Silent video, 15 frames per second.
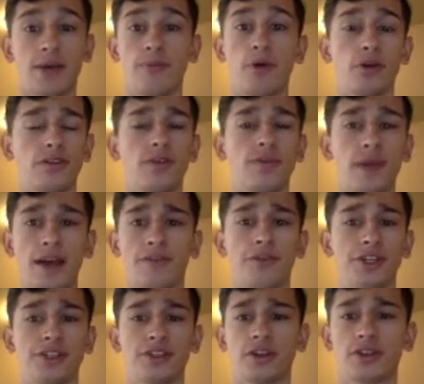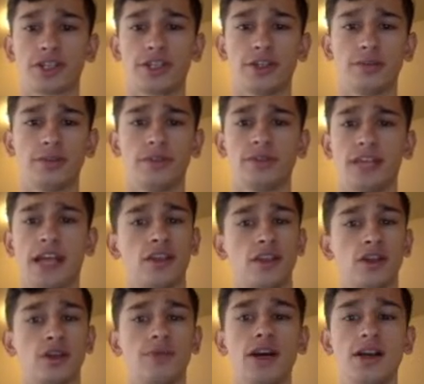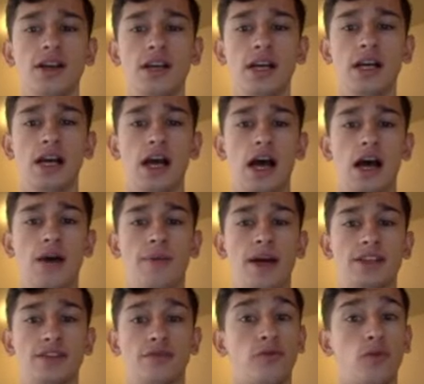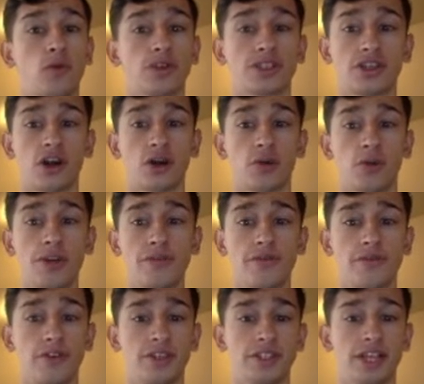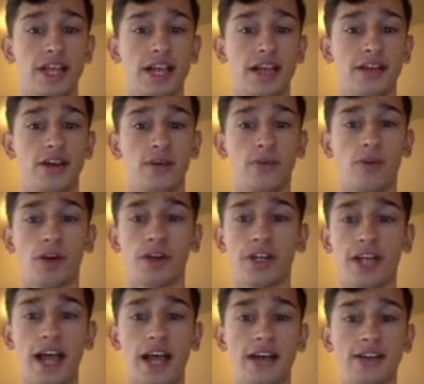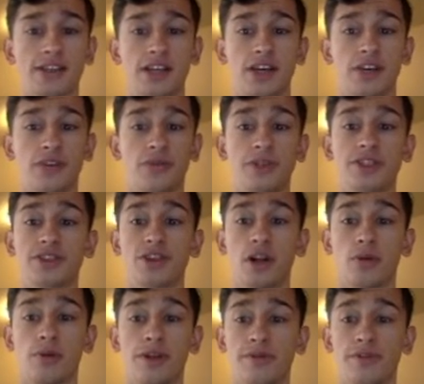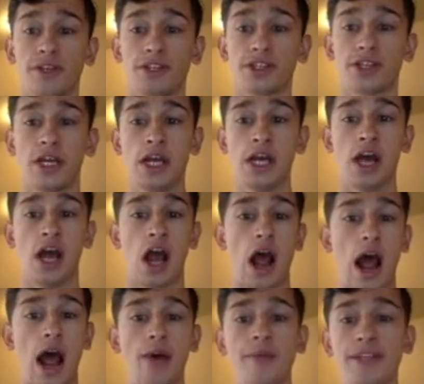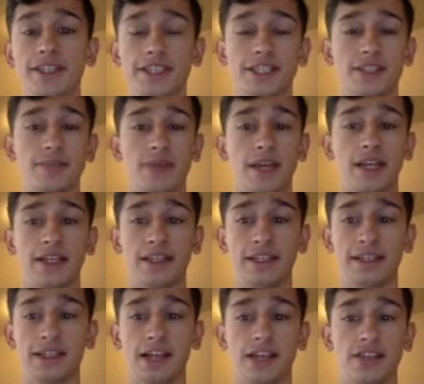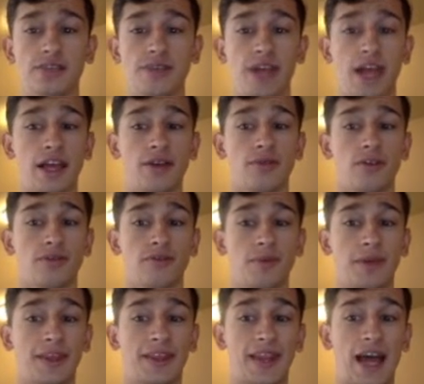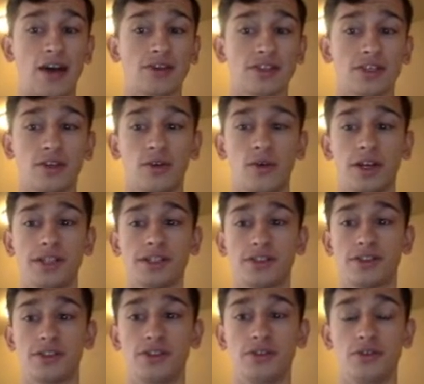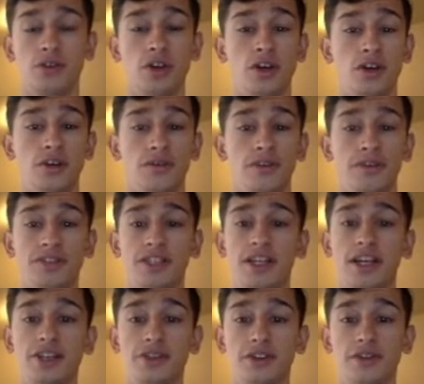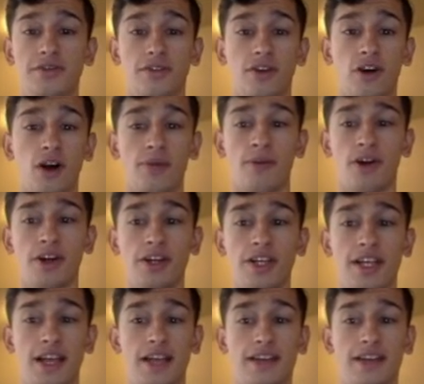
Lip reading: Both of them have 3-star skill moves, and Lerma has a 4-star weak foot, and Armardi has a 3-star weak foot. I'm anticipating these guys to be anywhere from 1,000 coins to 1,500 for Armardi and